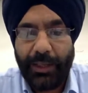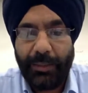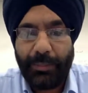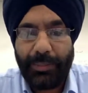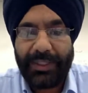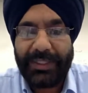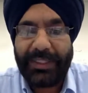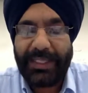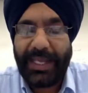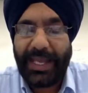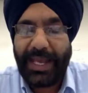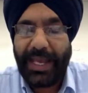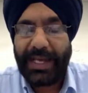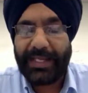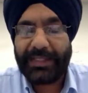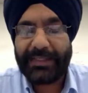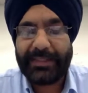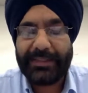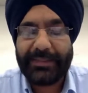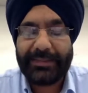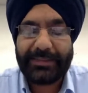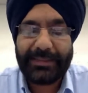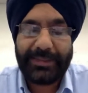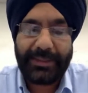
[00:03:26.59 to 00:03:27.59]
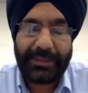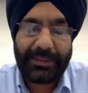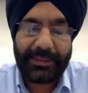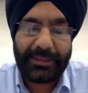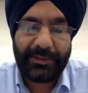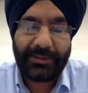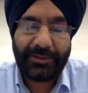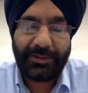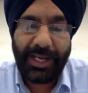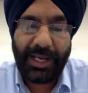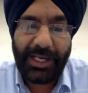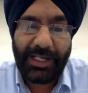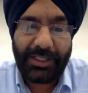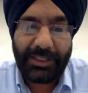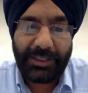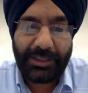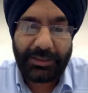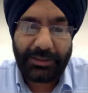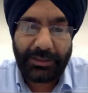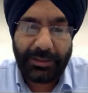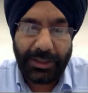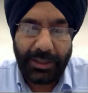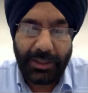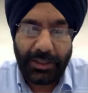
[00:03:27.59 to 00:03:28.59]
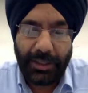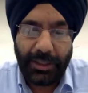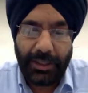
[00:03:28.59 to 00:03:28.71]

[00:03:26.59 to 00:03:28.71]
But they had this station